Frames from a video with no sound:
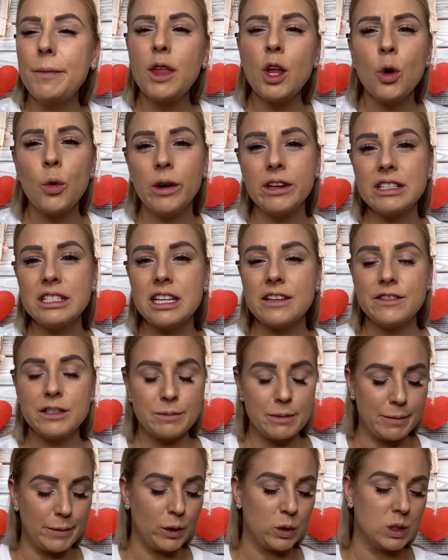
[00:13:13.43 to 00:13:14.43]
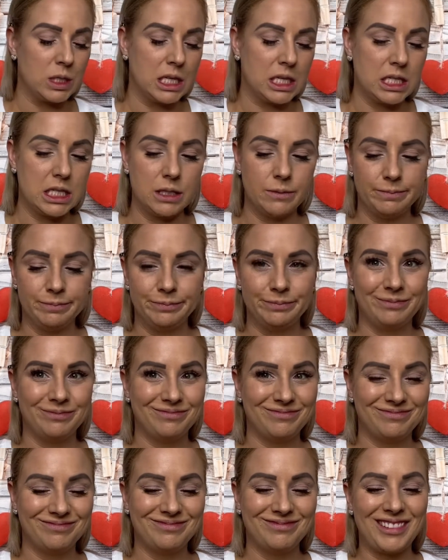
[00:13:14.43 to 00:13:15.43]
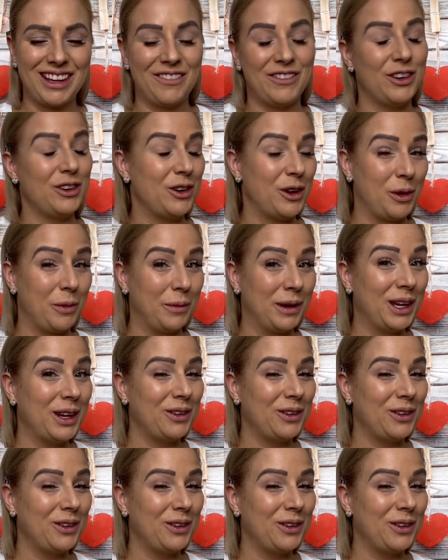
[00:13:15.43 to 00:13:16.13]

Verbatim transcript: Who else loves mimosas? If you know me,